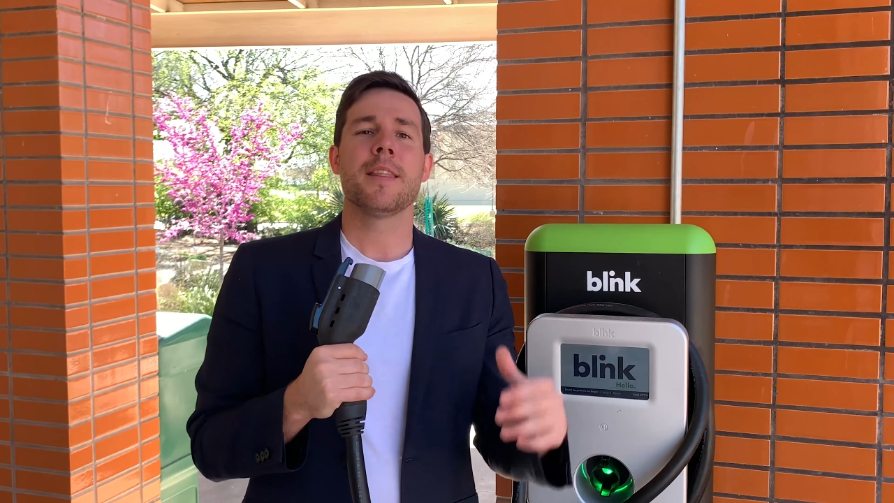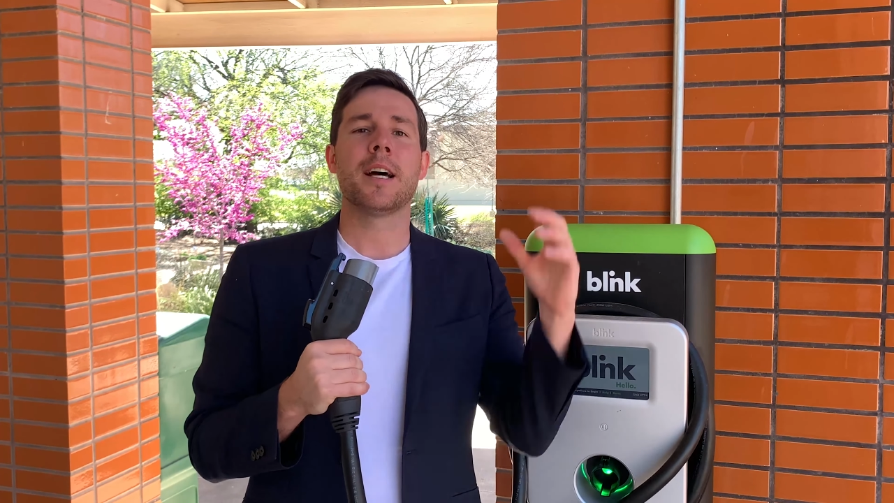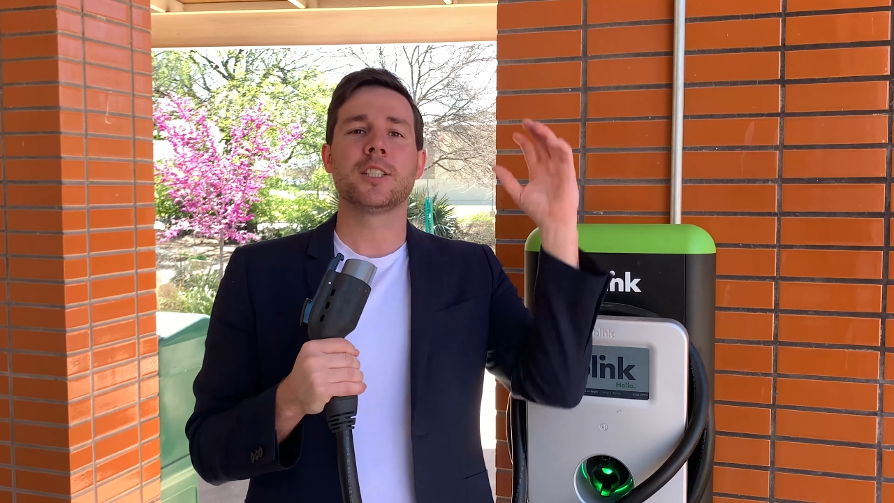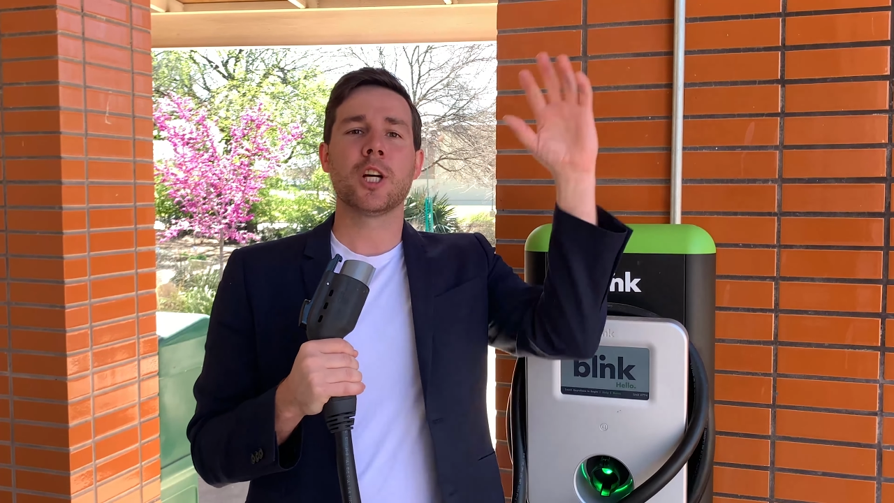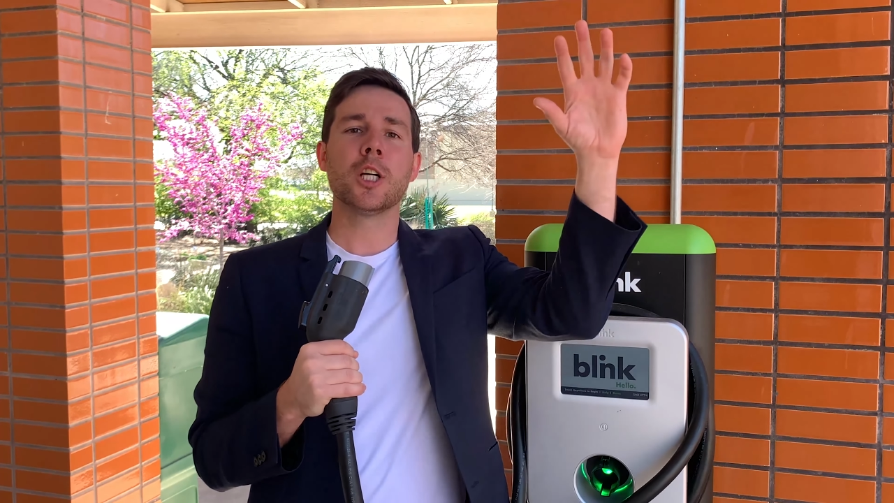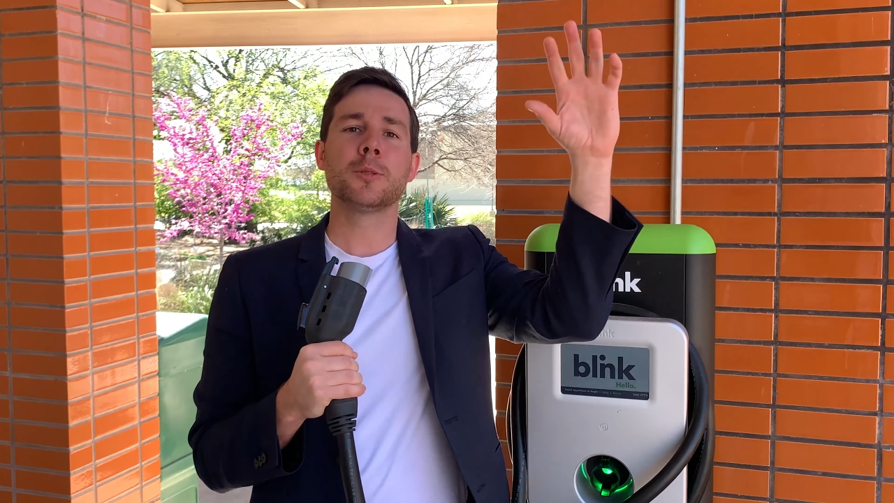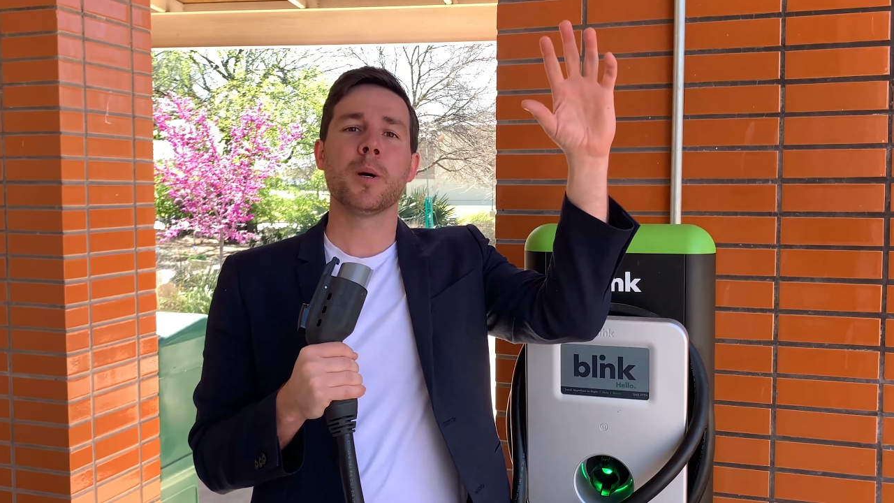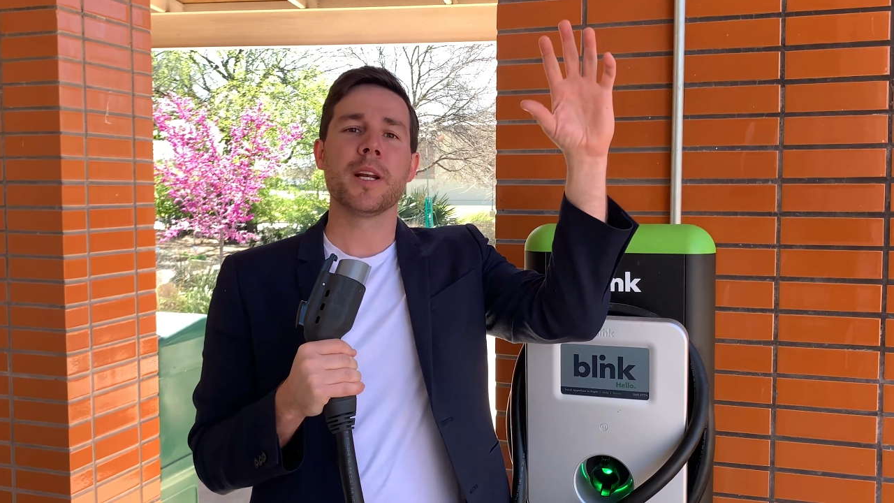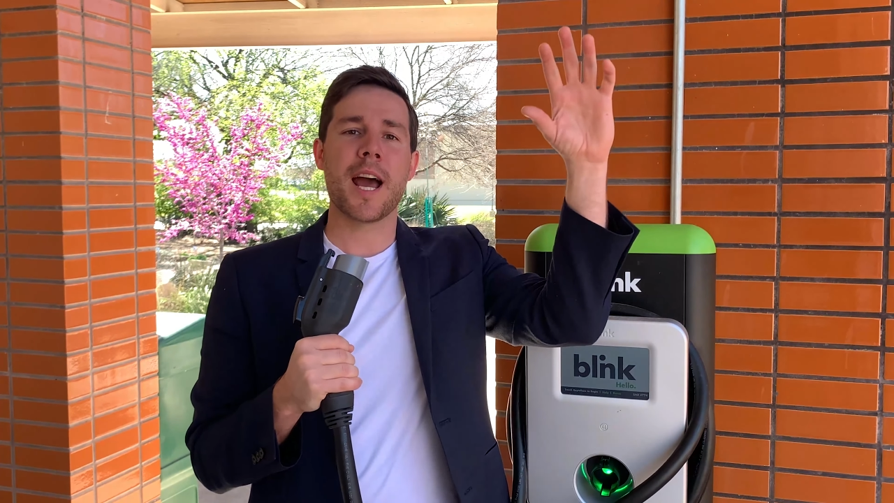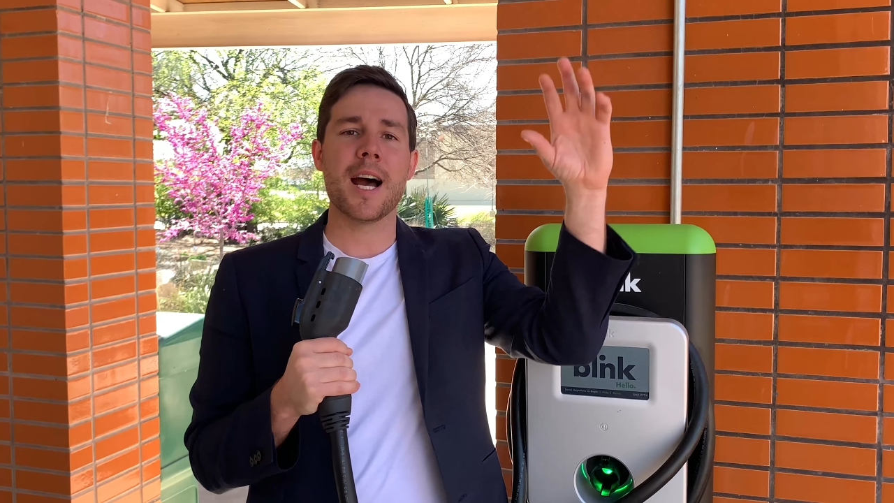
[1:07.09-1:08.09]
that
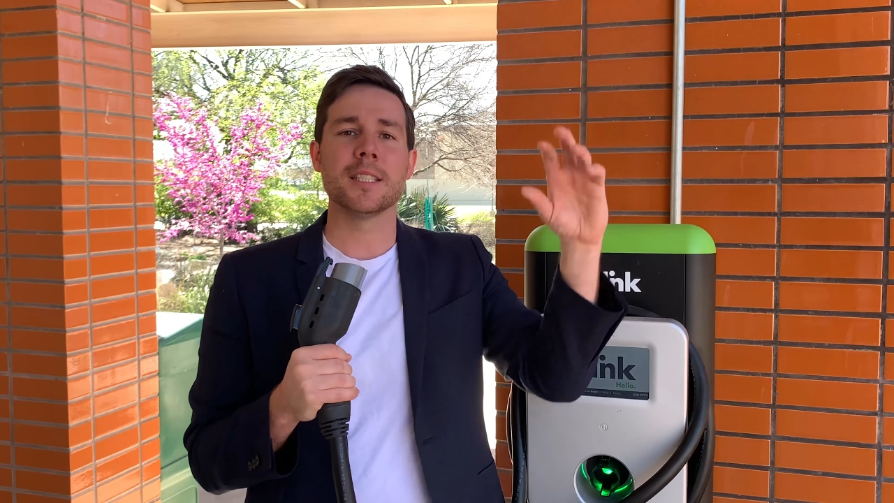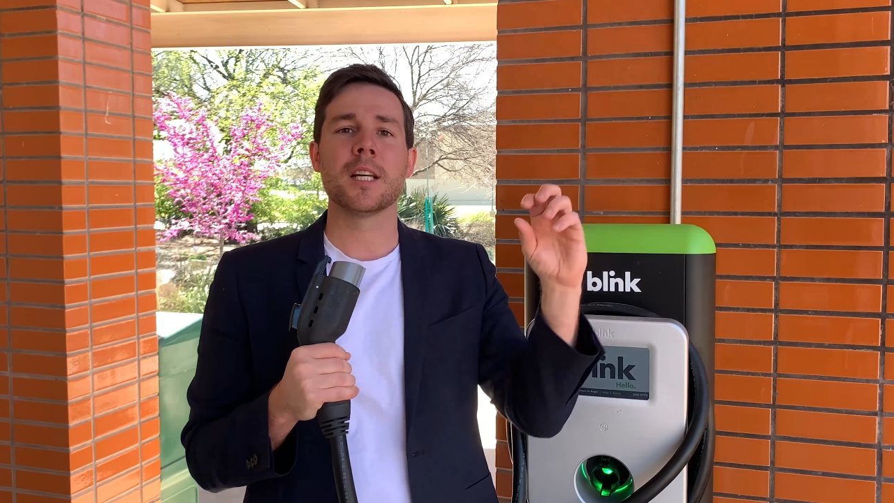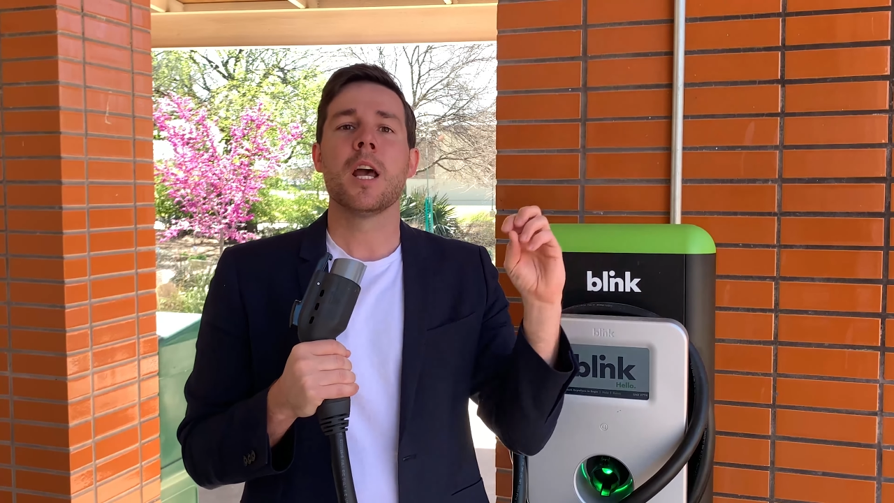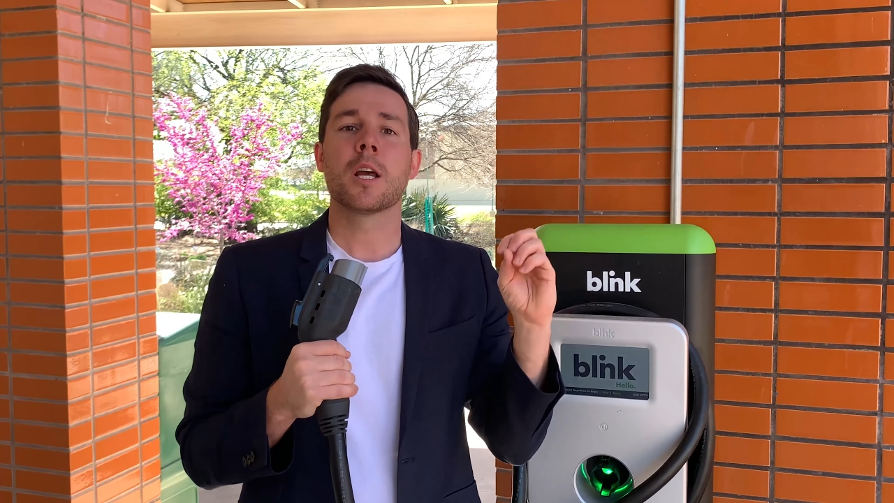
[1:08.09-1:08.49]
ChargePoint has